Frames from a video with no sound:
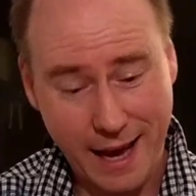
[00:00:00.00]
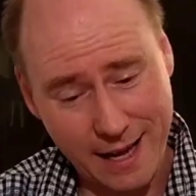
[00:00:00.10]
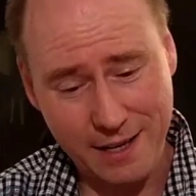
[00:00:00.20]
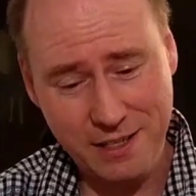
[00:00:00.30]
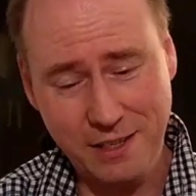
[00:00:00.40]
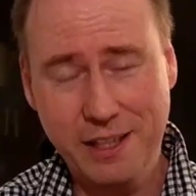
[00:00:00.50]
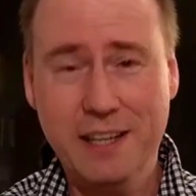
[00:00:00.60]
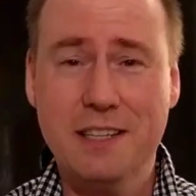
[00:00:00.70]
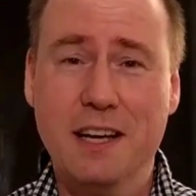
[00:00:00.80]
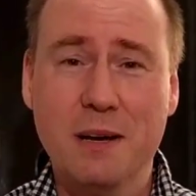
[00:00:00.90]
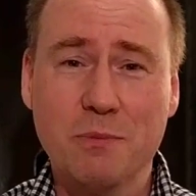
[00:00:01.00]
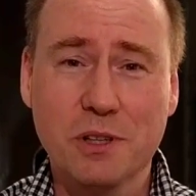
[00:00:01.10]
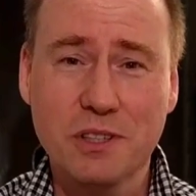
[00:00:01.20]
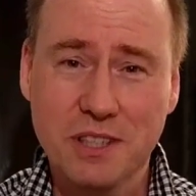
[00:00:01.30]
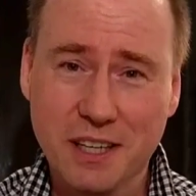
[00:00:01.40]
And until next time,
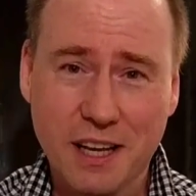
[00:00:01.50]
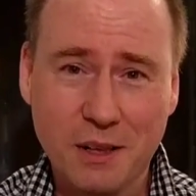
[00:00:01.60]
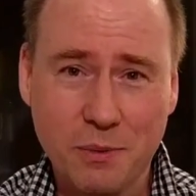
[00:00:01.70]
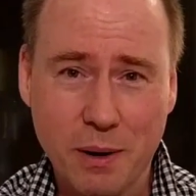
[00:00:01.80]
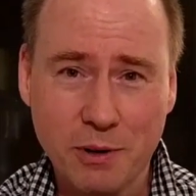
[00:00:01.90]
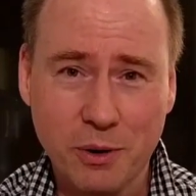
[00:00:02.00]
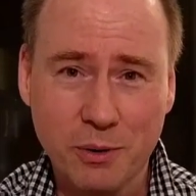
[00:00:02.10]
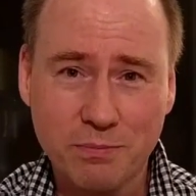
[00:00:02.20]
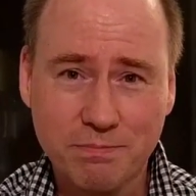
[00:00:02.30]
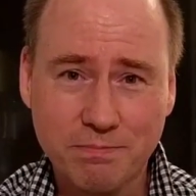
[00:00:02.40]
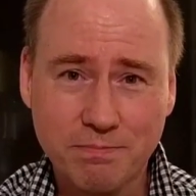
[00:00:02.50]
we'll see you down the rabbit hole.